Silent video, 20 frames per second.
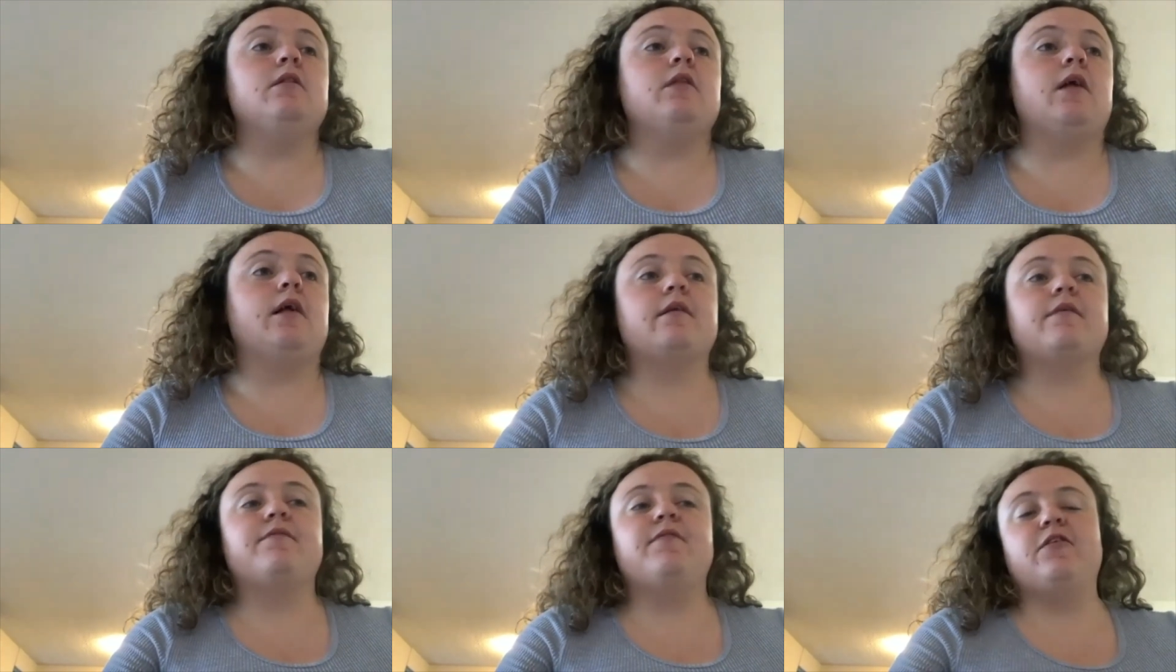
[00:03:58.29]

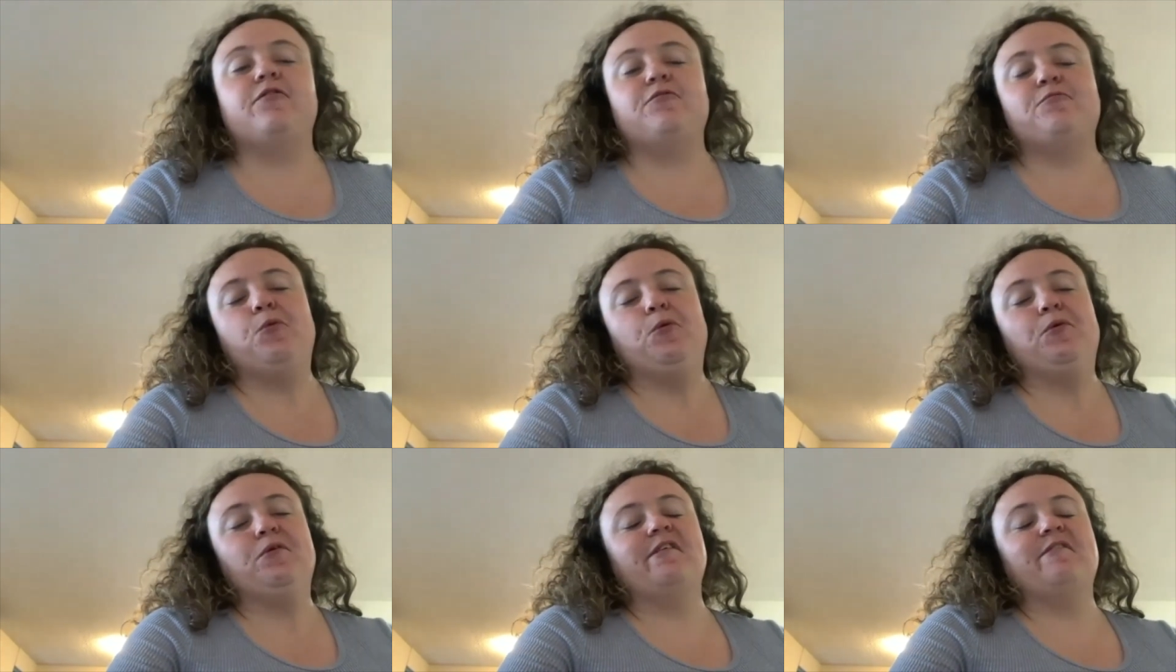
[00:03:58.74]
Lots of these
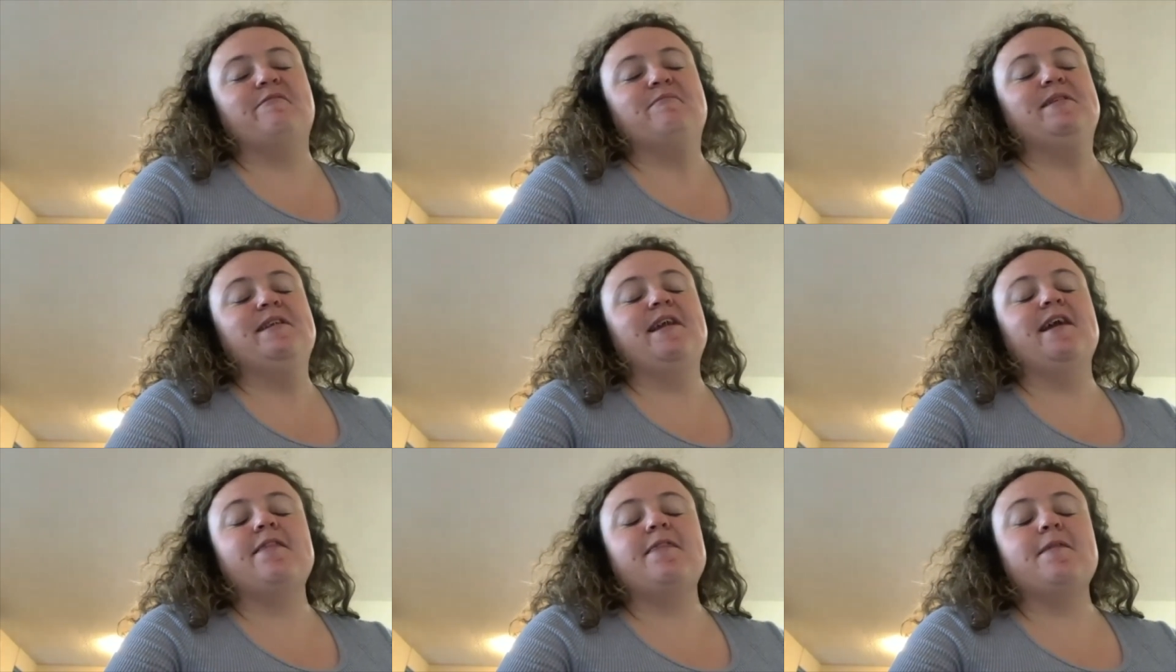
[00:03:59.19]
reports have
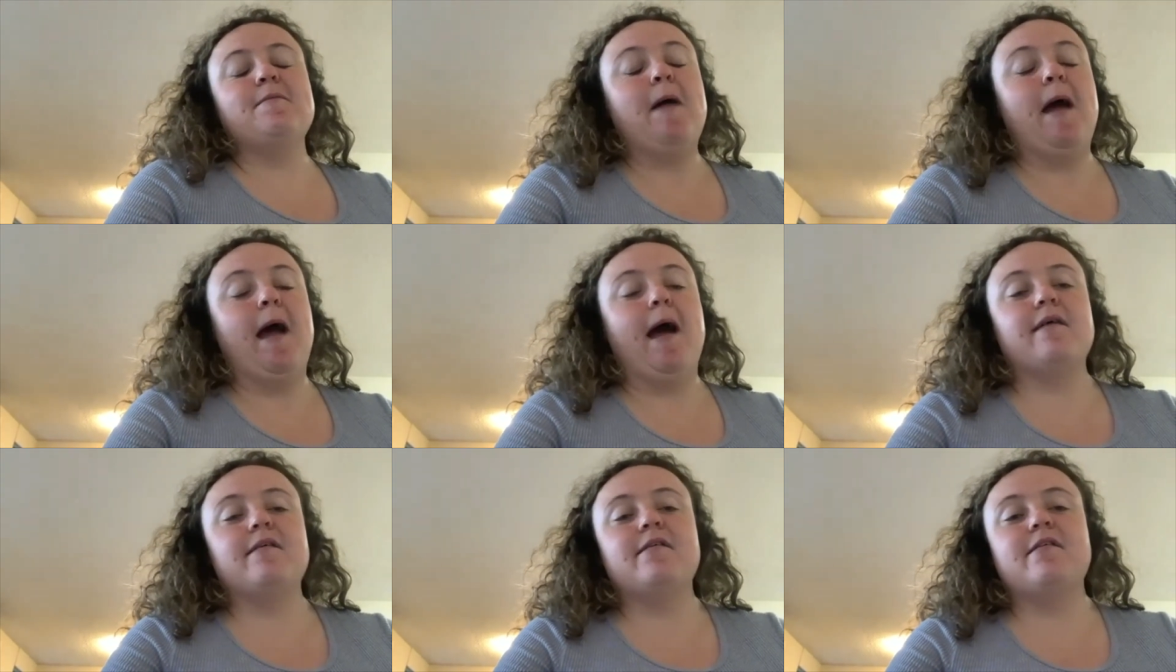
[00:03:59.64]
been done in the
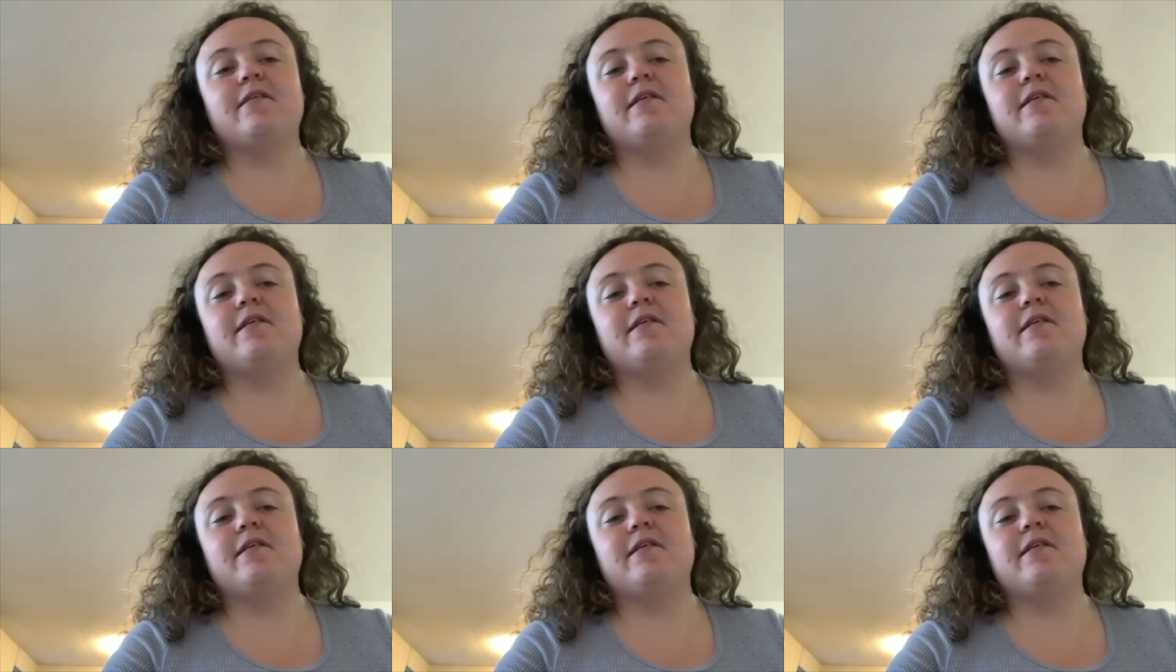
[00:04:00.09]
past